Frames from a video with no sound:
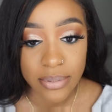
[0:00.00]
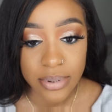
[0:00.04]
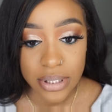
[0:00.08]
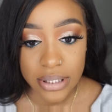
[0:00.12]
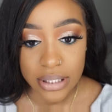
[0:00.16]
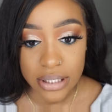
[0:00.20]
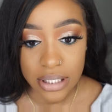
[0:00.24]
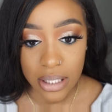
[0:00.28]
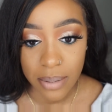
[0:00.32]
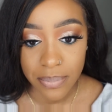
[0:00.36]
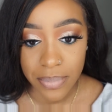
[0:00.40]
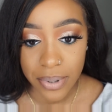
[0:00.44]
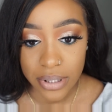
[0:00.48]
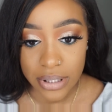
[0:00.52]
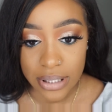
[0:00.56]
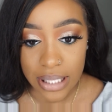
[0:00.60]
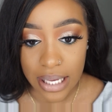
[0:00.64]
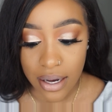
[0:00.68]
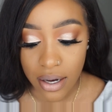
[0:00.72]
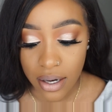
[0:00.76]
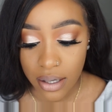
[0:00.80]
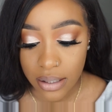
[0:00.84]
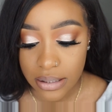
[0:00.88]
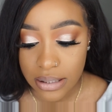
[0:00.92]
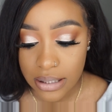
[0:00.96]
just gonna put
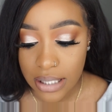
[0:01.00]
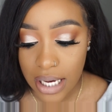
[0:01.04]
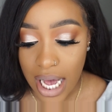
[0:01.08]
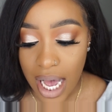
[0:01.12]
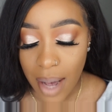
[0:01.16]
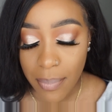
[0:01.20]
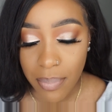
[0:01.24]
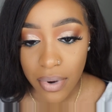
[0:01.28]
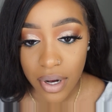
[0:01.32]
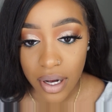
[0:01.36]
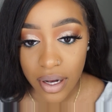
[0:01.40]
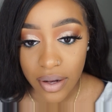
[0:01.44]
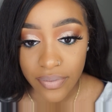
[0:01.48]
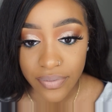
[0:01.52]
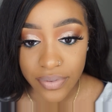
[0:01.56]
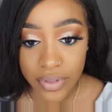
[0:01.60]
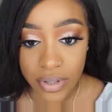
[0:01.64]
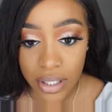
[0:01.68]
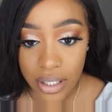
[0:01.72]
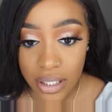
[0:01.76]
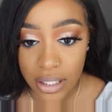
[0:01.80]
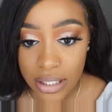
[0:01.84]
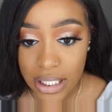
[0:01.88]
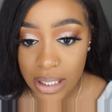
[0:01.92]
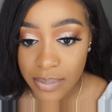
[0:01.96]
that on top of
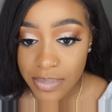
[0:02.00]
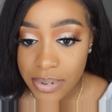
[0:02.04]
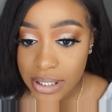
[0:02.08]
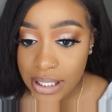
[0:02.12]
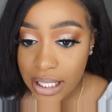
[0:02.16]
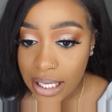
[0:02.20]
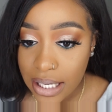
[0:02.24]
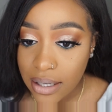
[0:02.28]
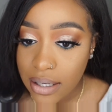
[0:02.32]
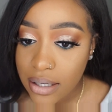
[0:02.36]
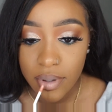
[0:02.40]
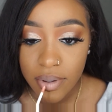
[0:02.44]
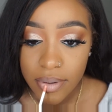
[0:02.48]
the lipstick.